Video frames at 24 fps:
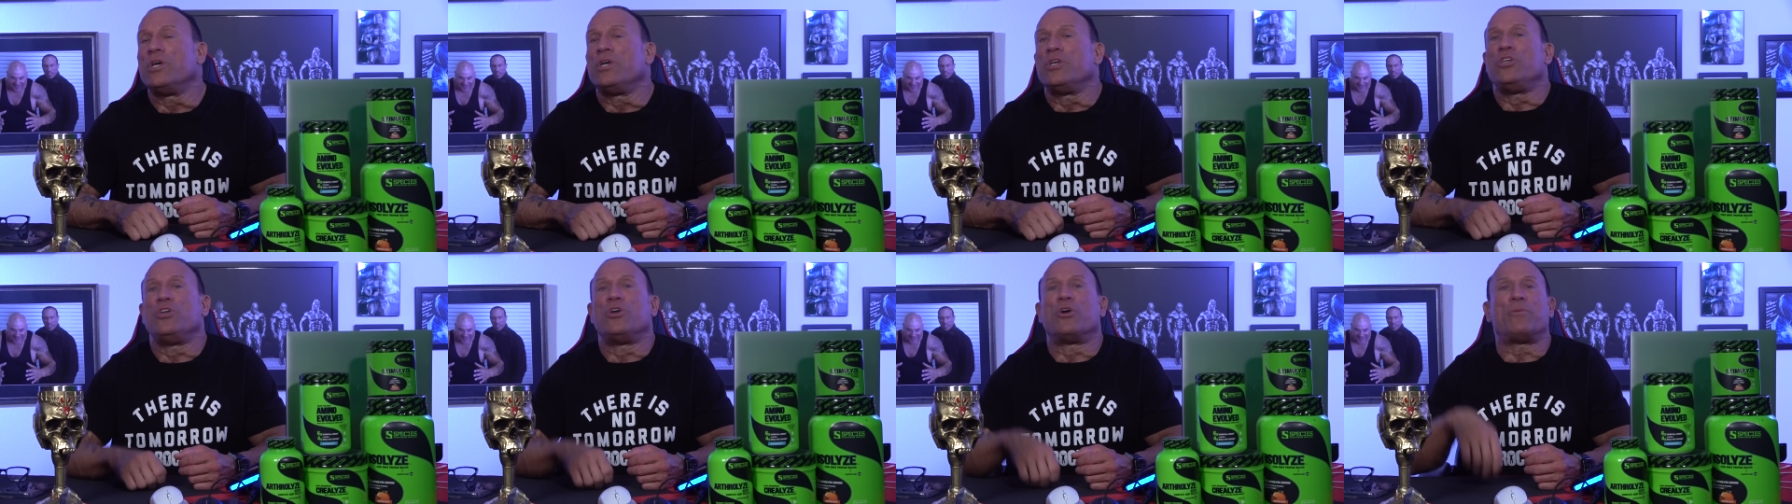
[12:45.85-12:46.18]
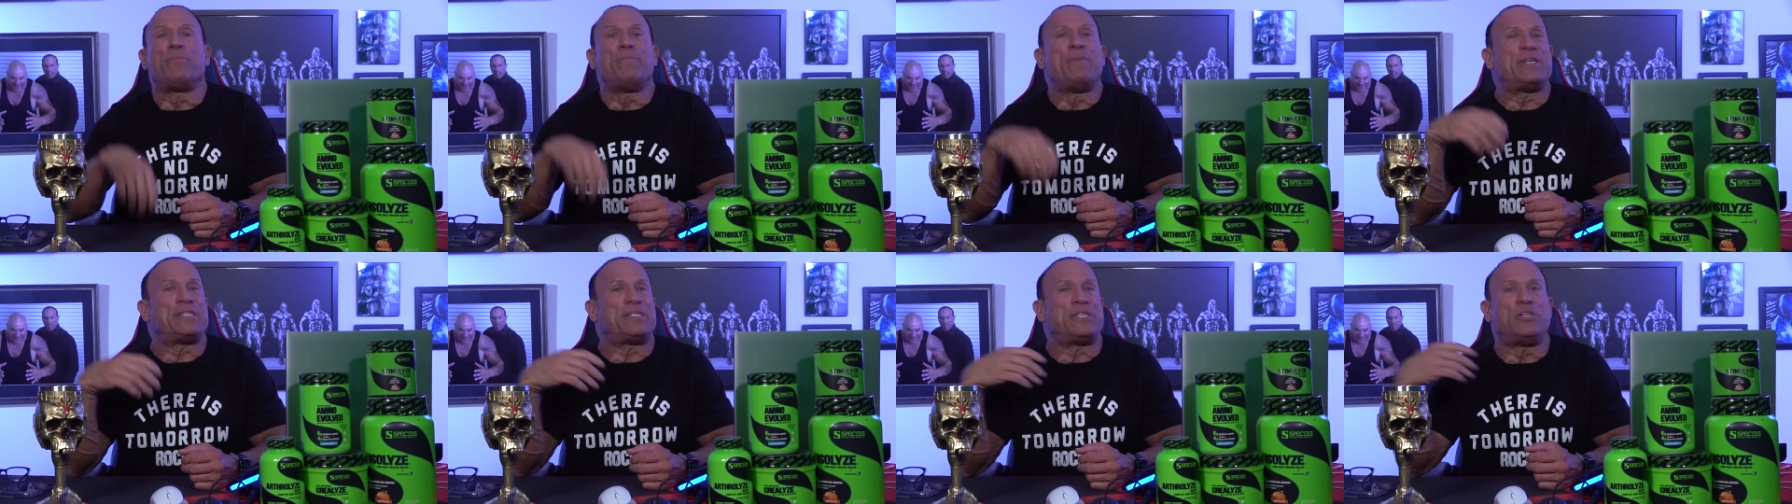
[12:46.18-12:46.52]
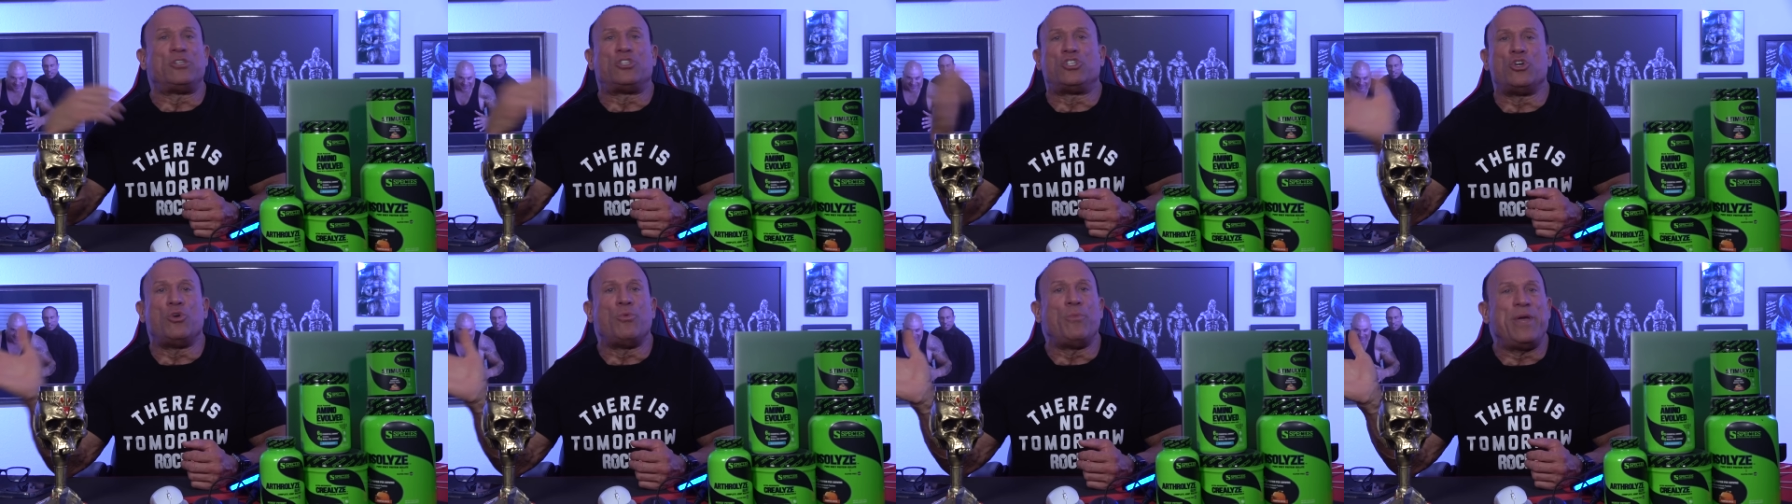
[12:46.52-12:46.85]
you're missing
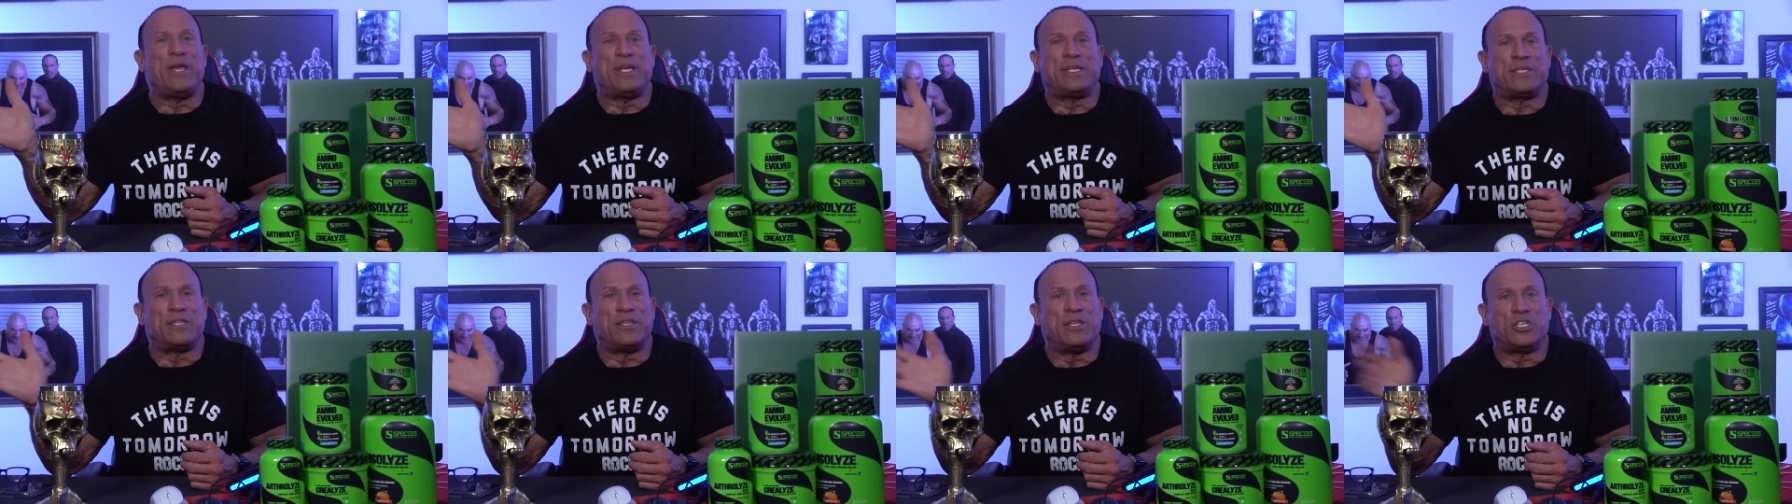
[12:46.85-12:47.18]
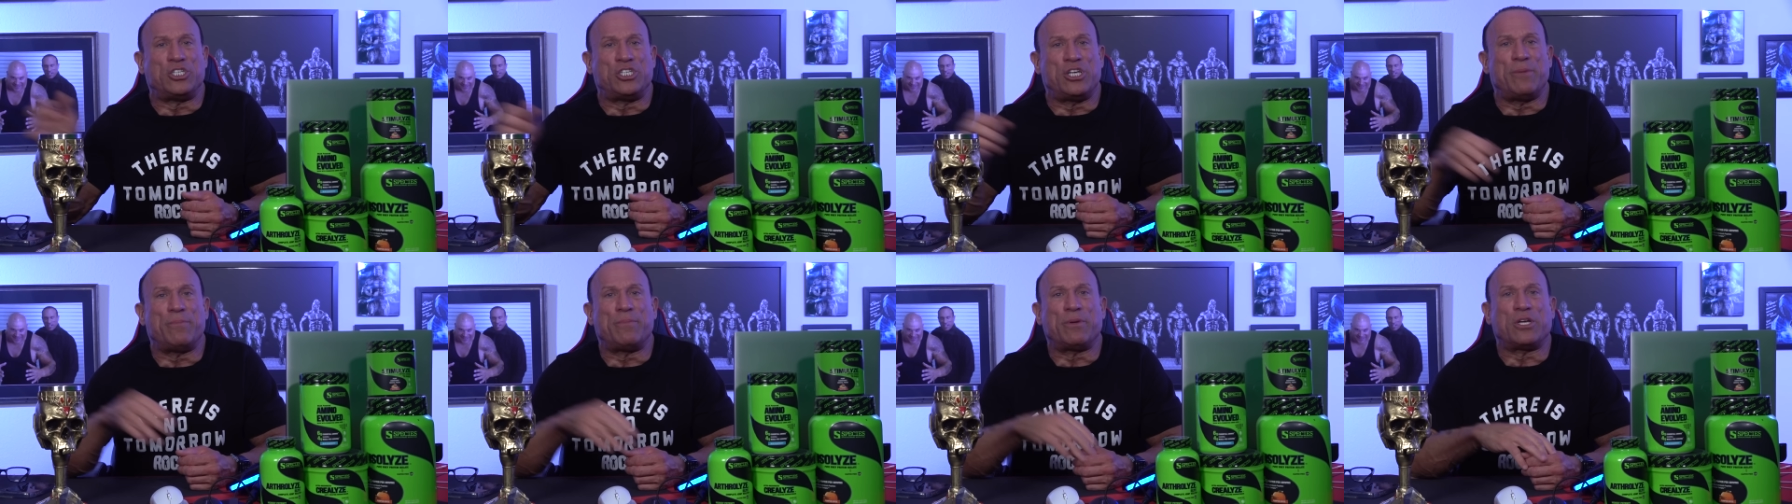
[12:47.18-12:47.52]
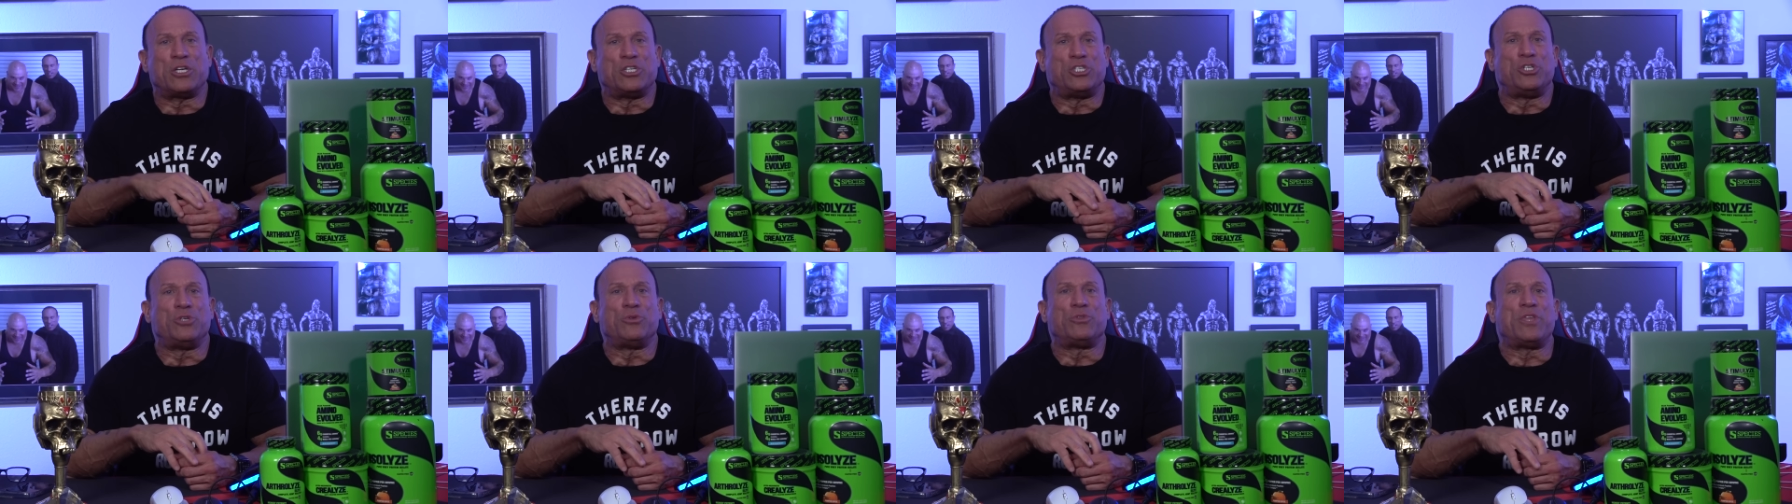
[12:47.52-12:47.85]
two weeks in the gym because you